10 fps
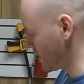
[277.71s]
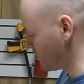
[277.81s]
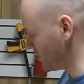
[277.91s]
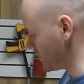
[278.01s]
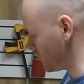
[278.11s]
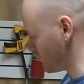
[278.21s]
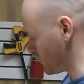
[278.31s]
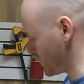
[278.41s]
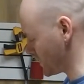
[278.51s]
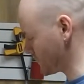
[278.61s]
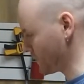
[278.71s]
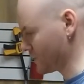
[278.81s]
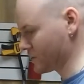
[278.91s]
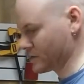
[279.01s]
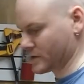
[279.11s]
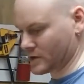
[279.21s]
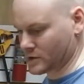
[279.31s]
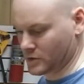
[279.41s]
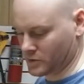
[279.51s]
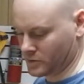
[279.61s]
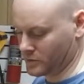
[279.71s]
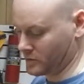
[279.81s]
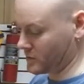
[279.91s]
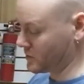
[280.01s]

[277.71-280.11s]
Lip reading: a couple little voids, filled those in too.